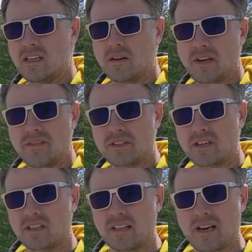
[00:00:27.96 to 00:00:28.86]
We haven't
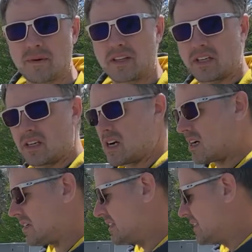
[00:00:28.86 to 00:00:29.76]
talked a lot about the
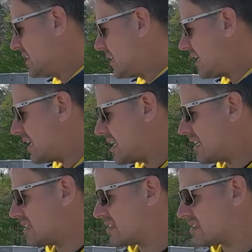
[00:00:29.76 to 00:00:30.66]
car
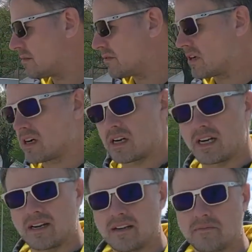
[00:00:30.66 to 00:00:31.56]
and some of
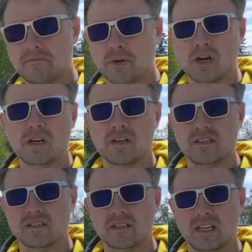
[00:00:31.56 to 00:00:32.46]
our
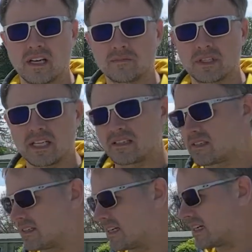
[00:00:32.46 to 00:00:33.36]
partners that helped
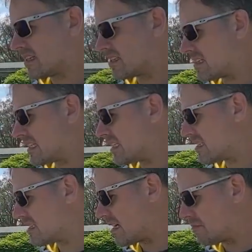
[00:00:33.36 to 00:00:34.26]
us set
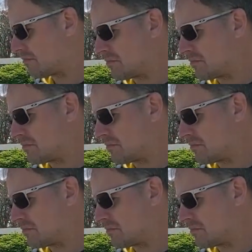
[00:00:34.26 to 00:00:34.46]
this up,